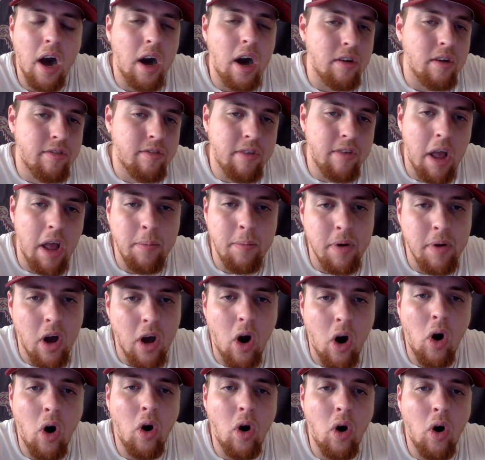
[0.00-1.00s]
Sam
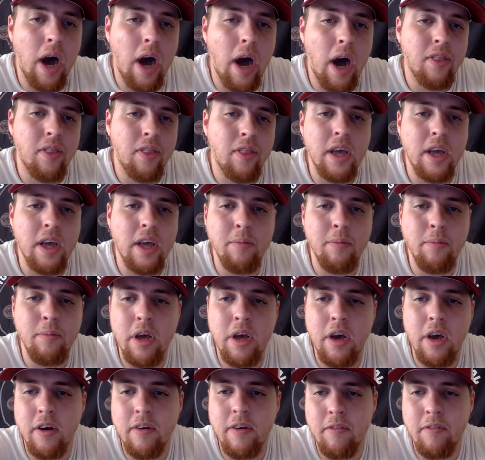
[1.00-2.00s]
McCall, I think, can be
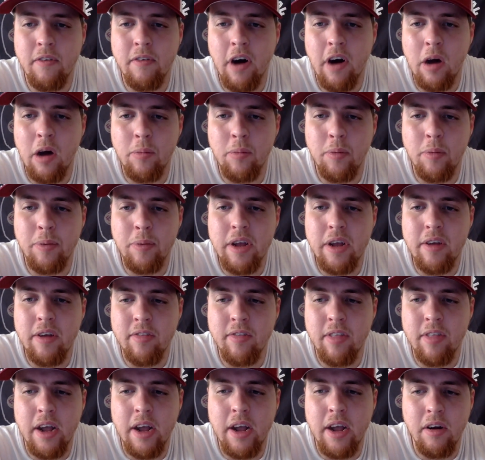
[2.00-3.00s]
a viable piece
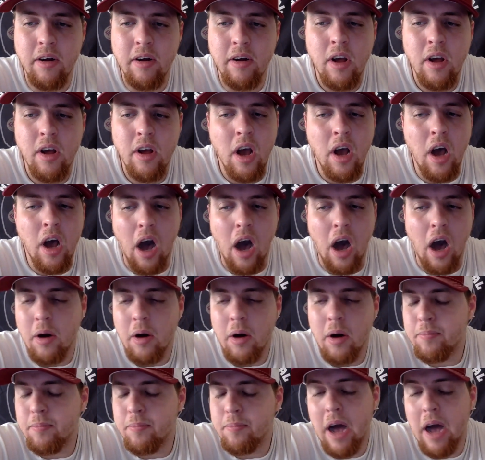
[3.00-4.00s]
there.
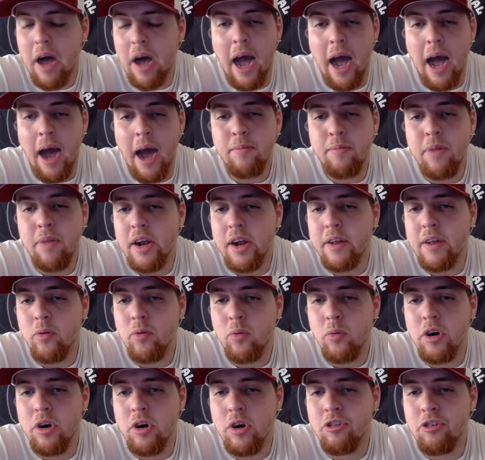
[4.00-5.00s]
I'm not even
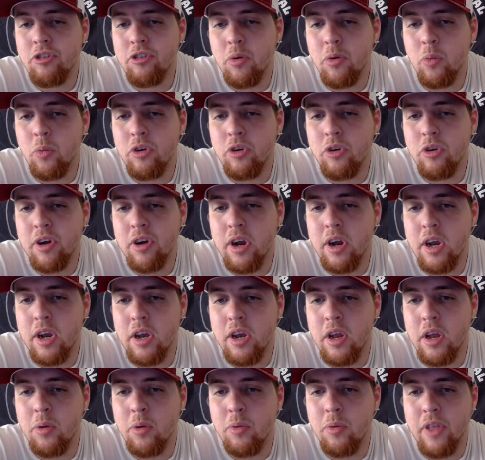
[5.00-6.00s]
really sure what you're going to
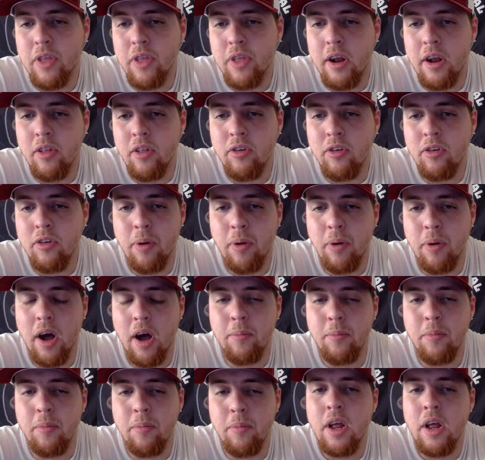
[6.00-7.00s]
do with that other spot,
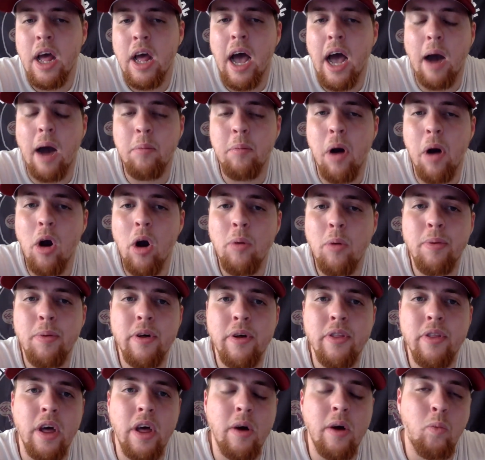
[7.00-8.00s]
but I'm
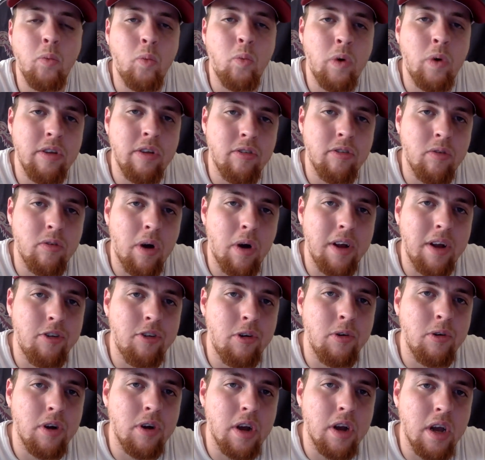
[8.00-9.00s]
hoping that Winston Wright
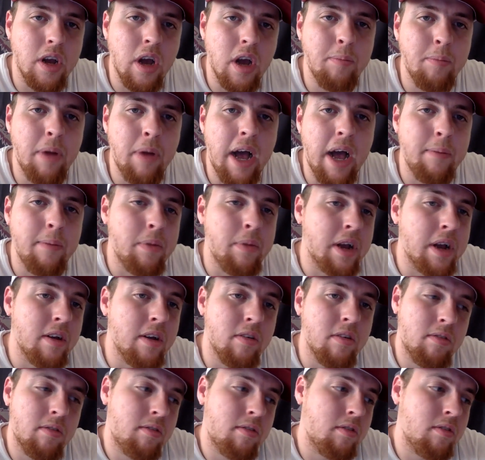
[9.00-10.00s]
Jr. can come back
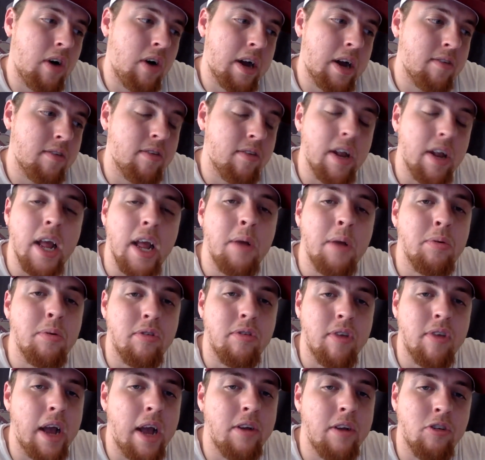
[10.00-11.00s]
because, like I said, he
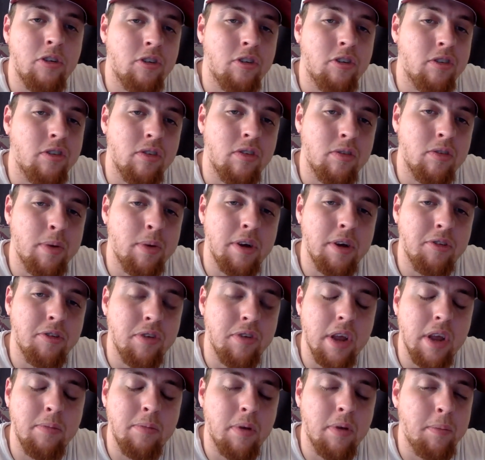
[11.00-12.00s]
was dangerous in the special
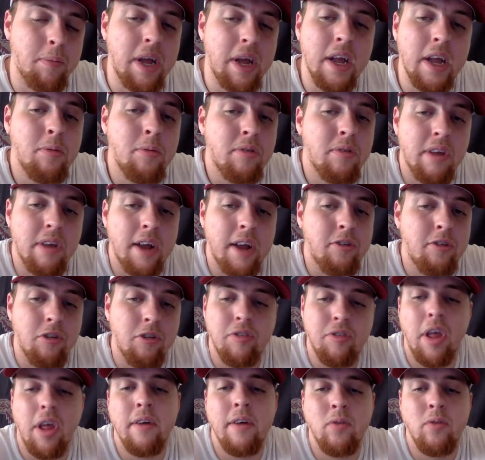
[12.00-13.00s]
teams. I mean, he was
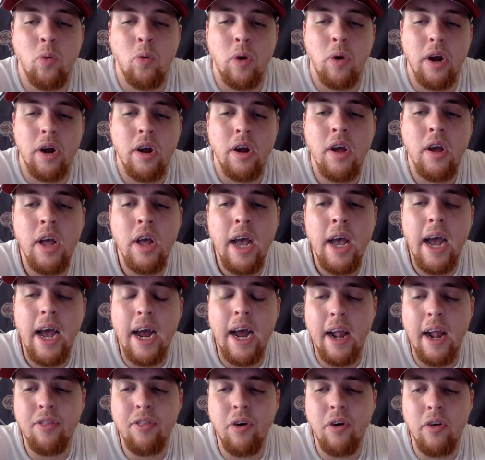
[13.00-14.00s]
dangerous everywhere,
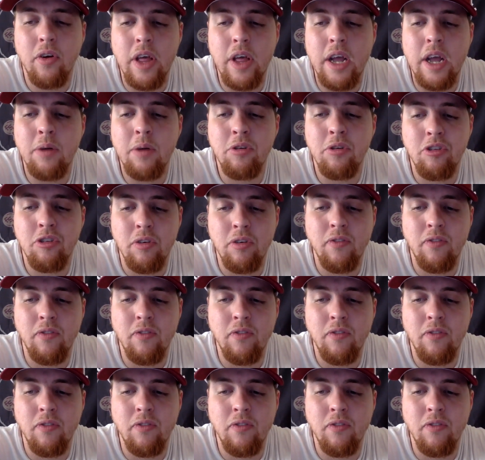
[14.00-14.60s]
and I thought that he was your